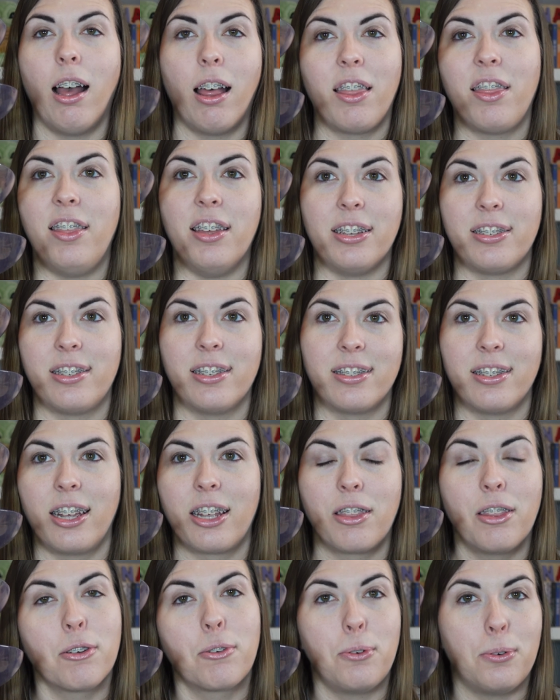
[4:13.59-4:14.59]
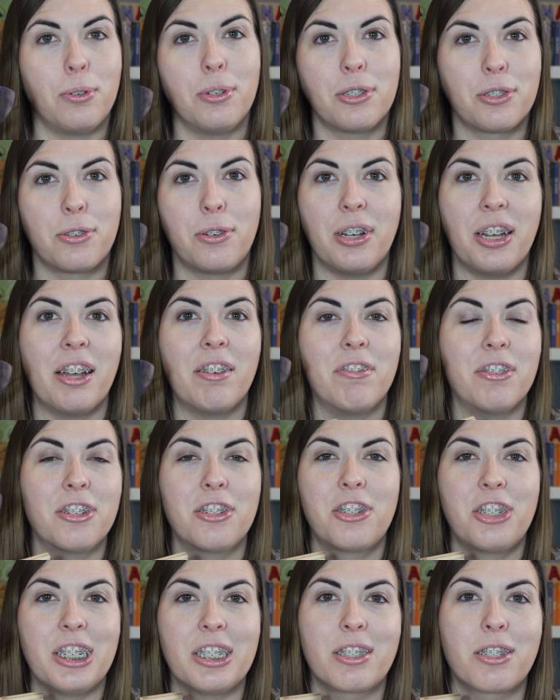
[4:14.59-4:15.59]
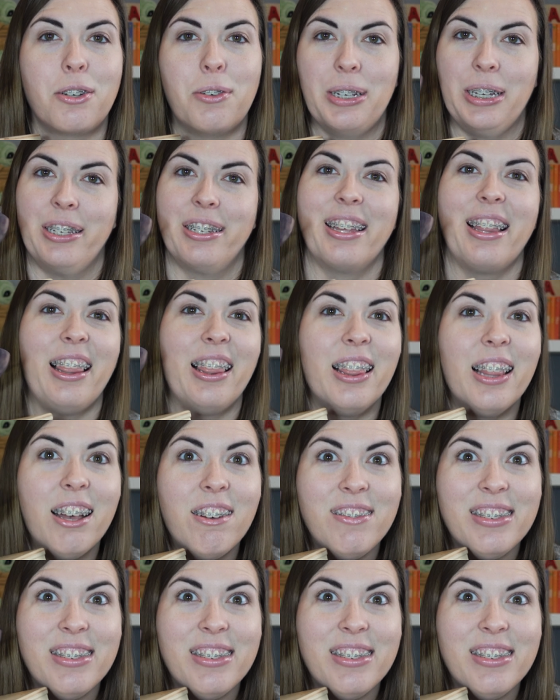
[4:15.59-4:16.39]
this is the coolest toy ever. She's going to love